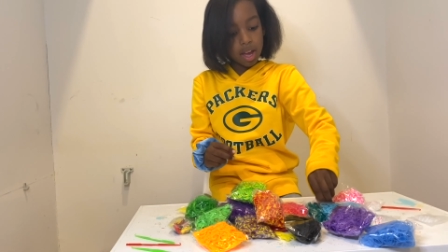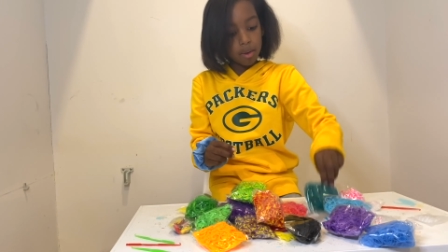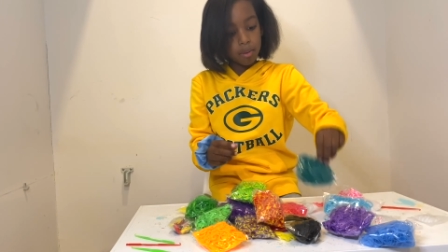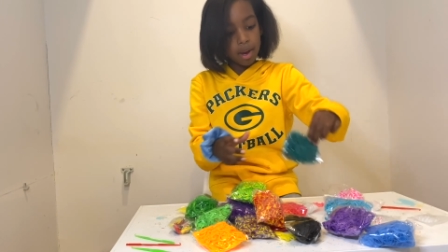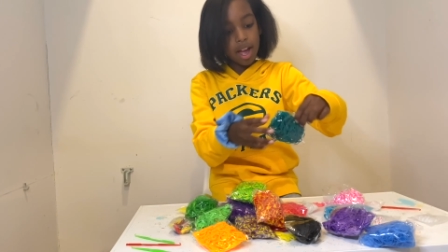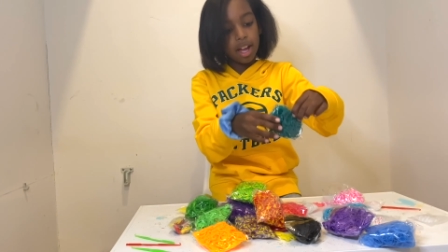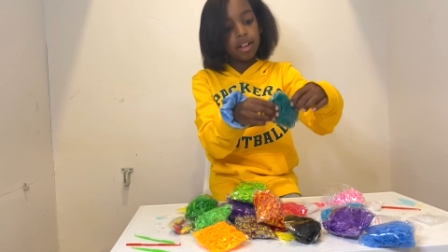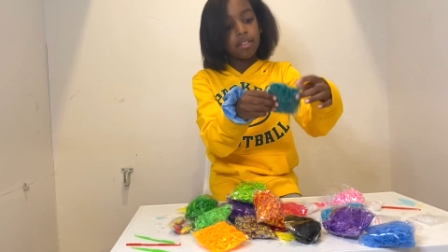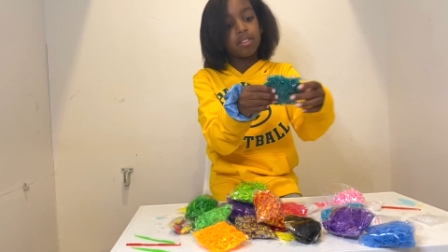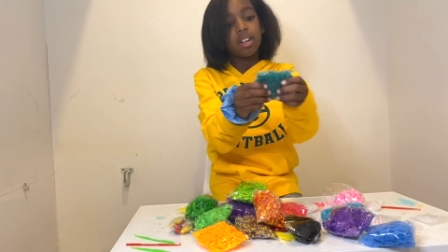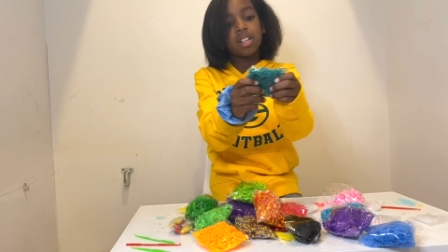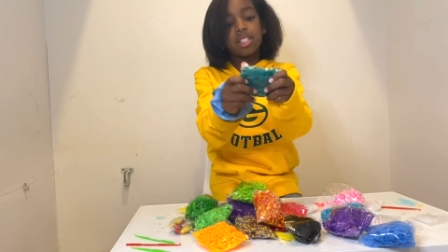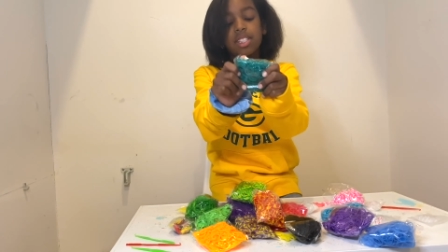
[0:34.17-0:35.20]
and we have
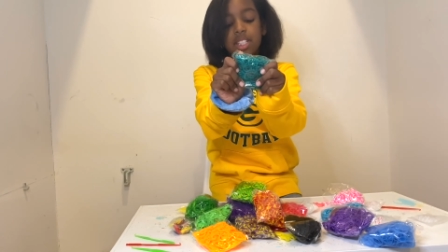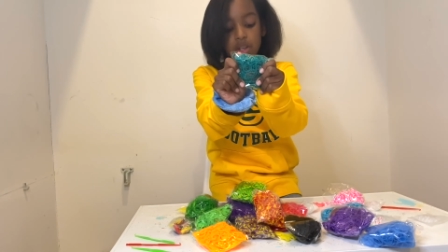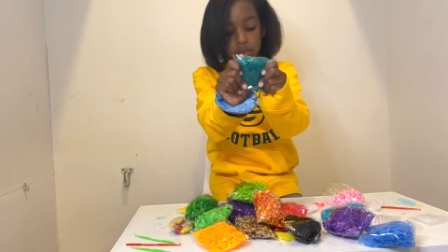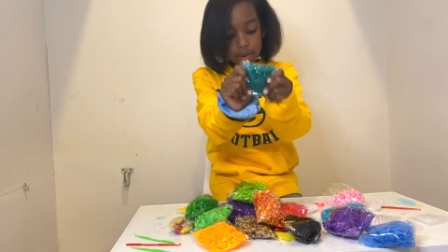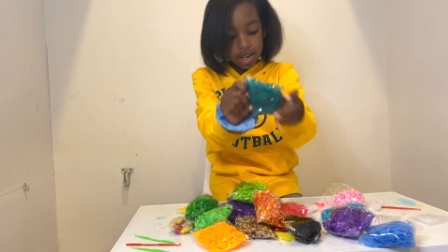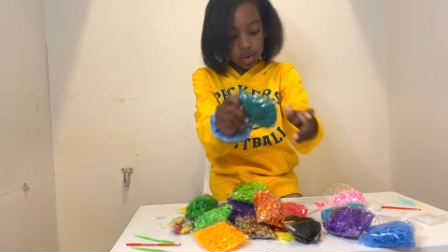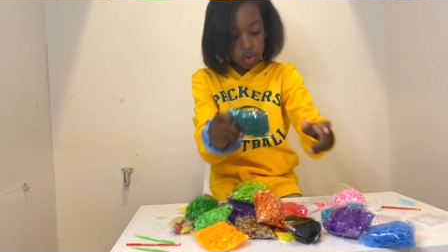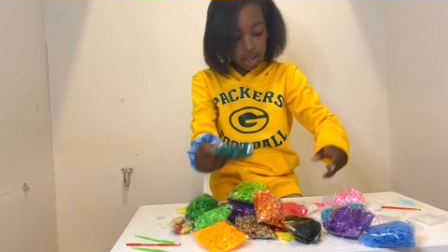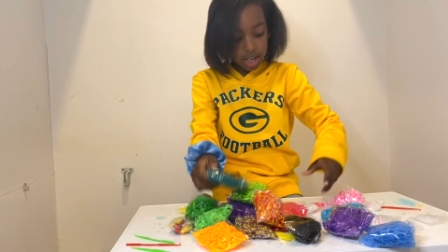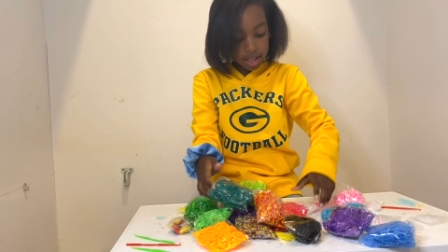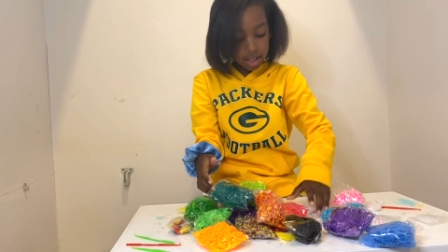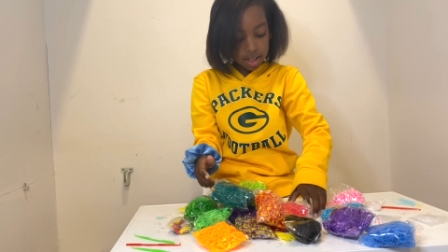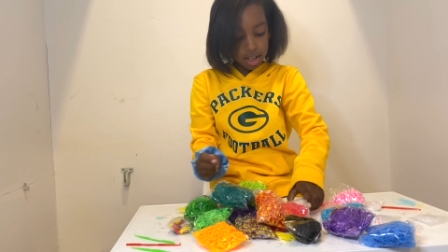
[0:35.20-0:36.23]
a seedy
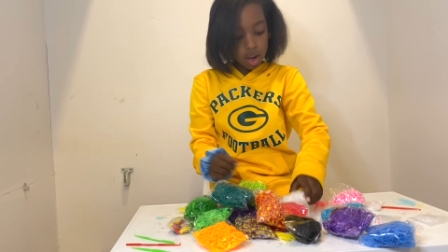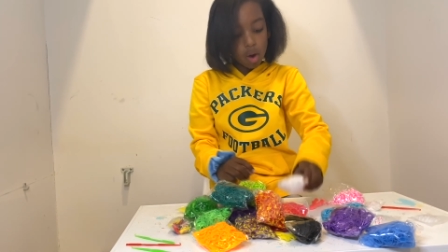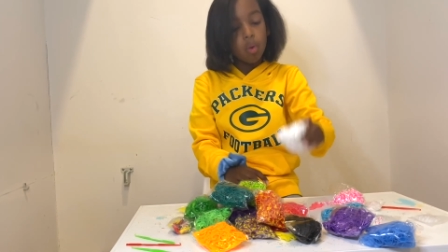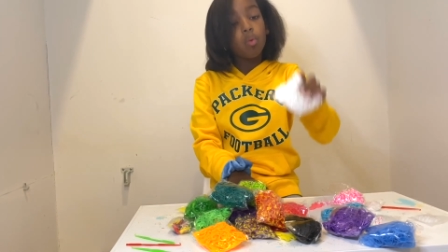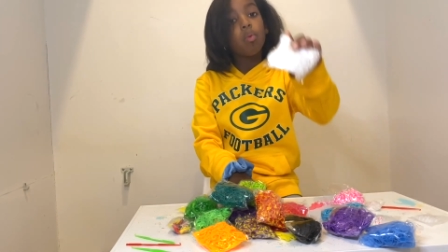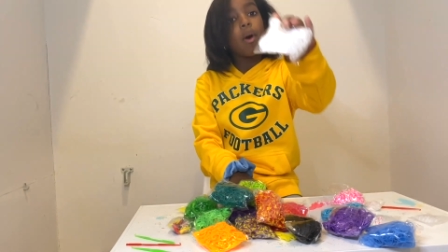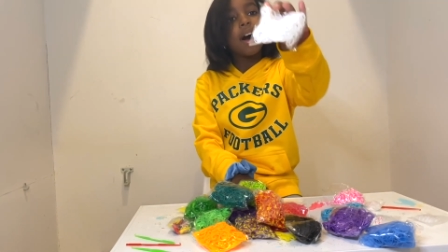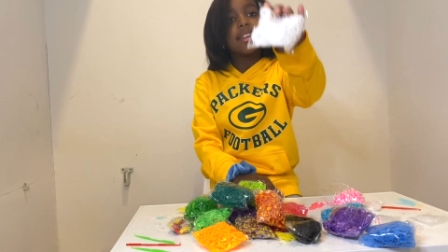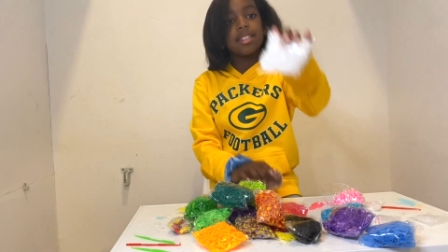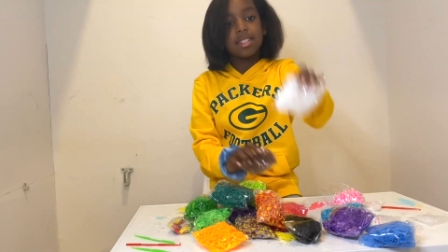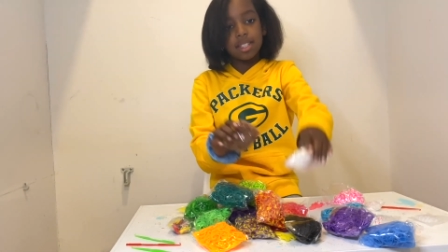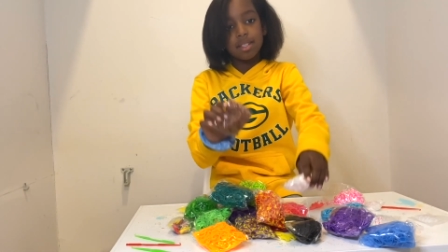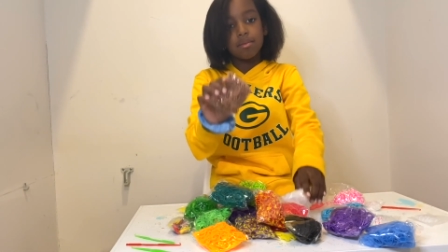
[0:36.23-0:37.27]
green,
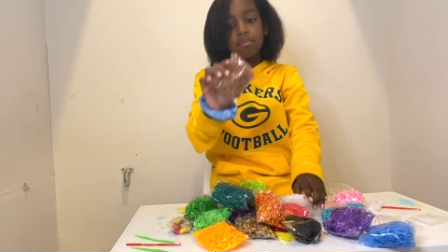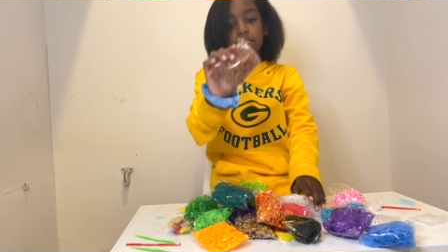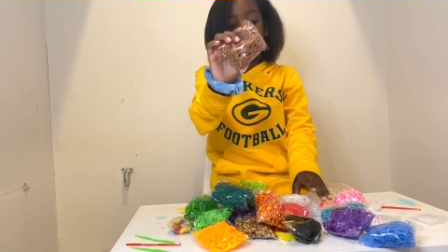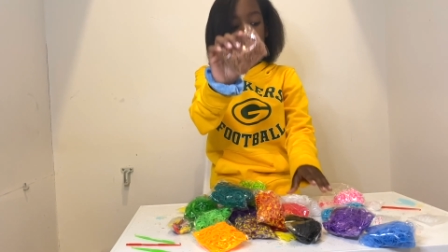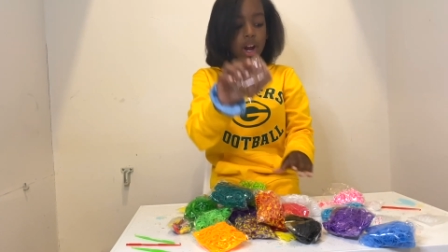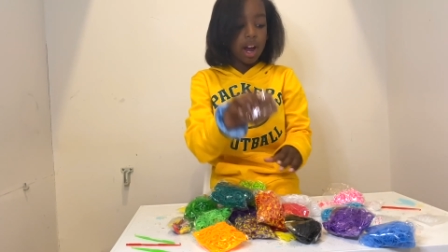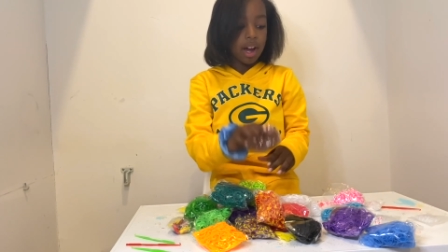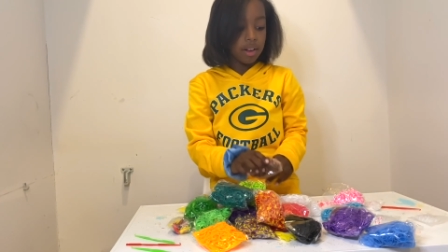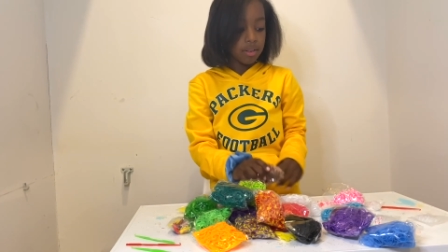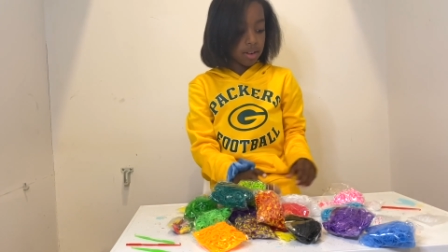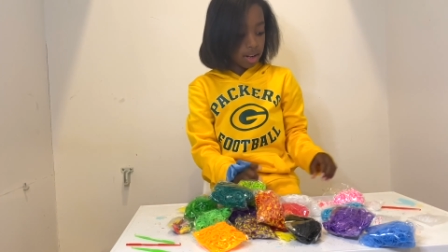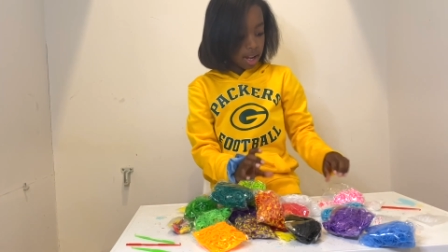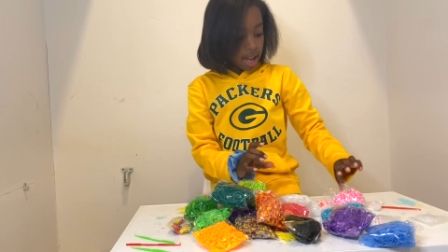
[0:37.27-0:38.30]
white, brown,
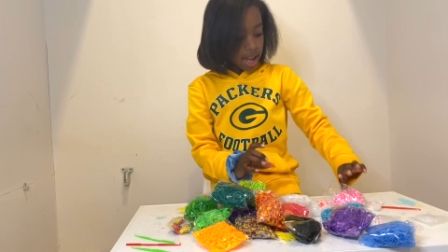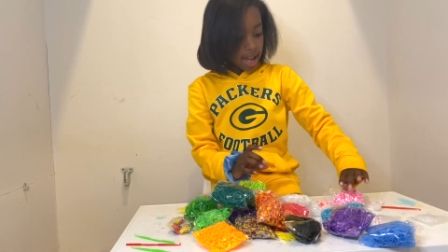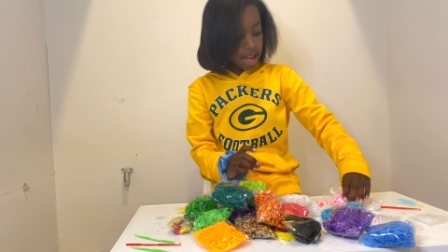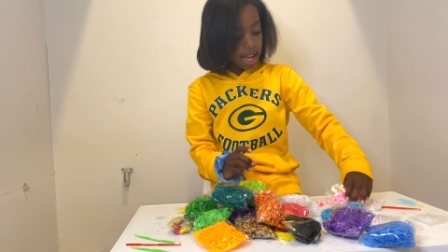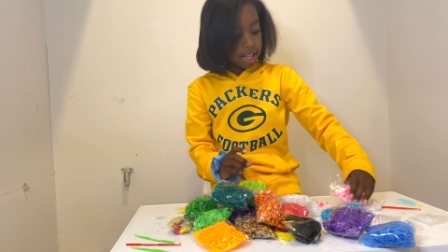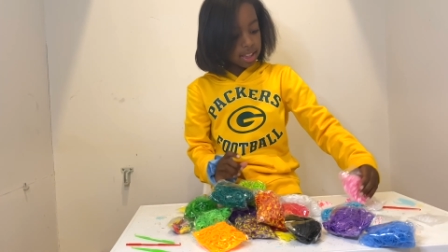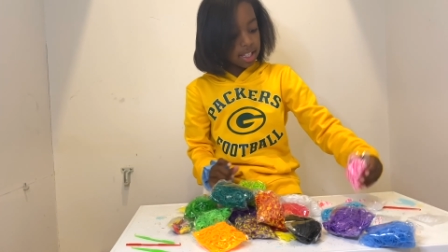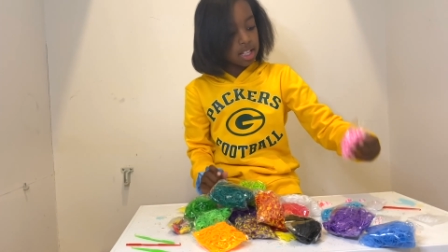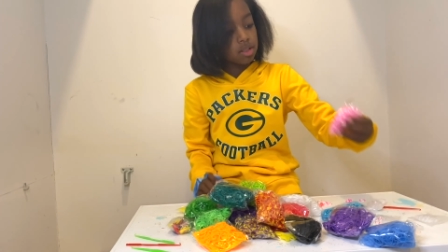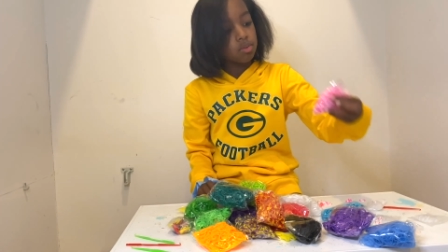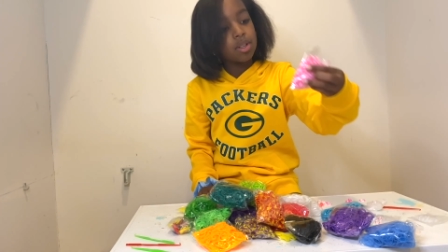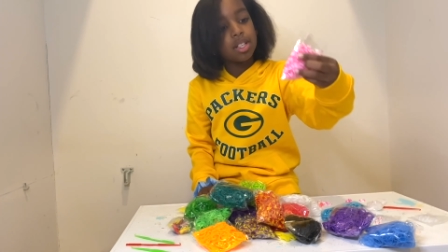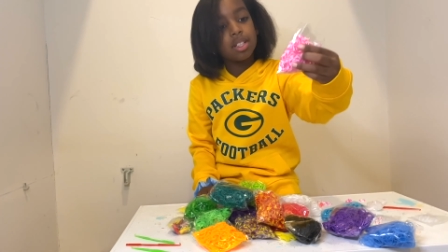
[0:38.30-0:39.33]
and
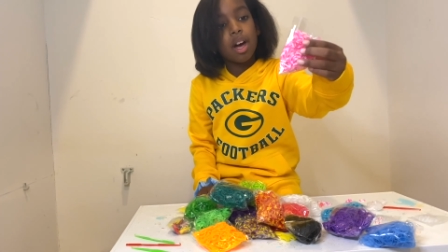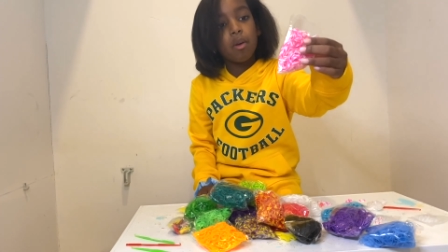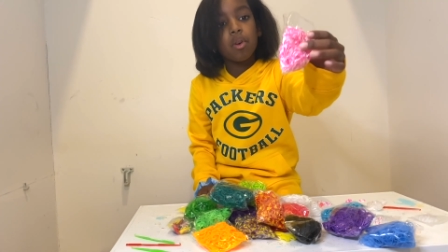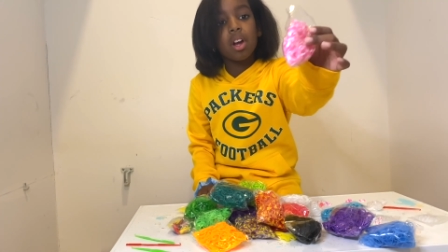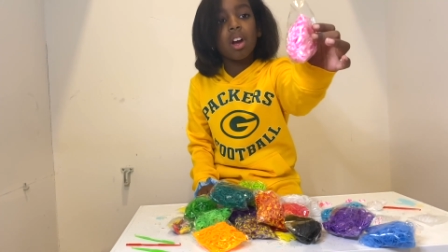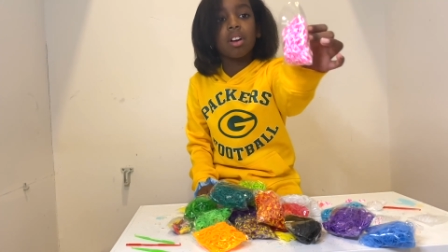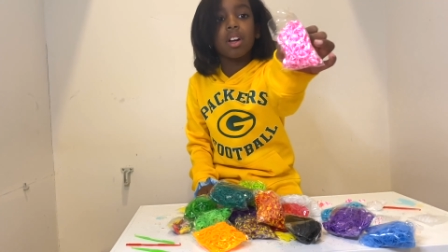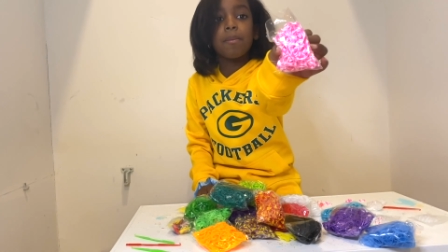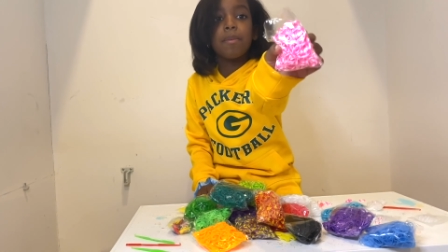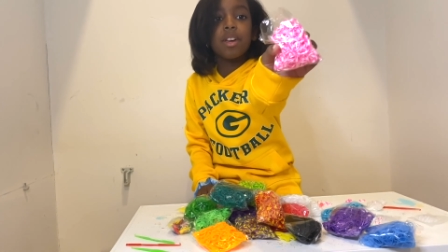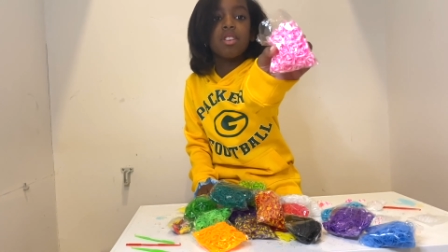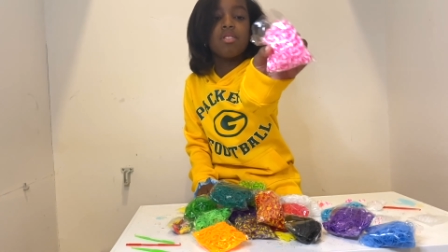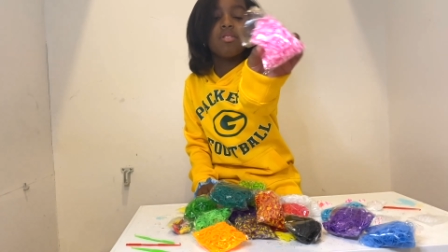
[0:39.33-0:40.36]
these ones that we are going to
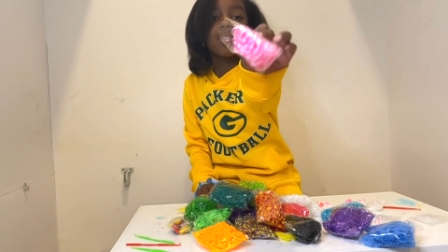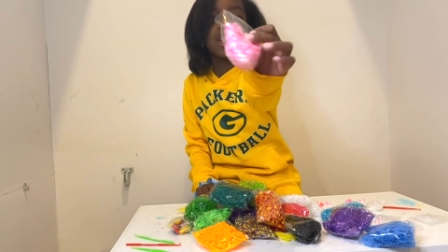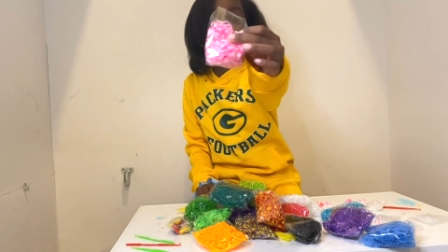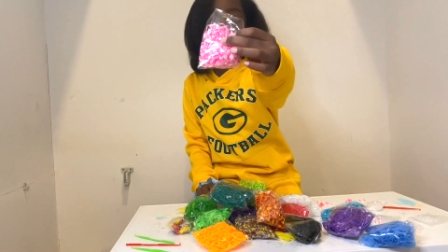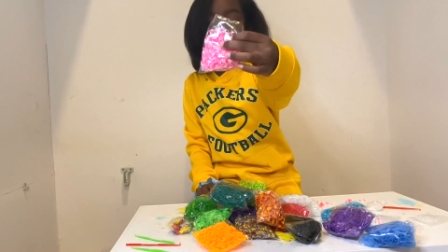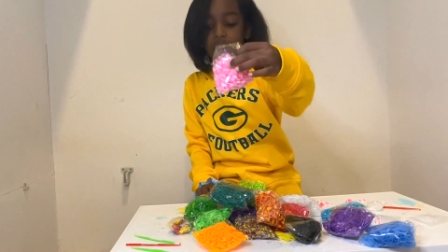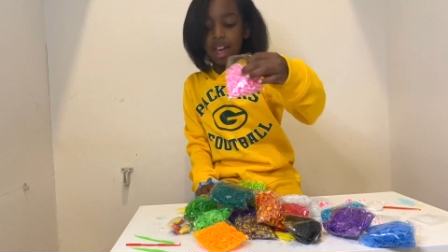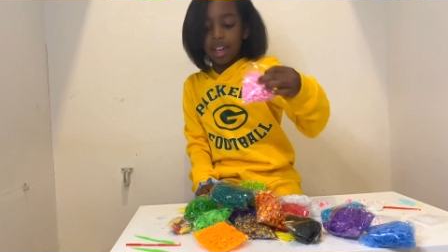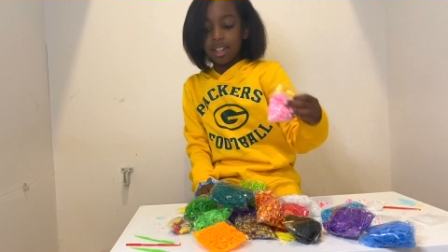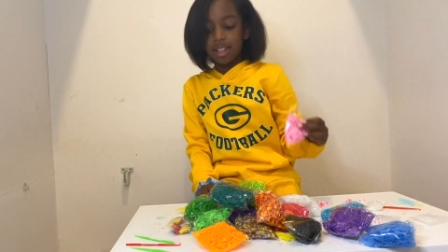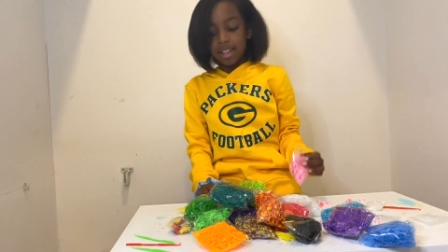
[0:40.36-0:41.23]
be using today.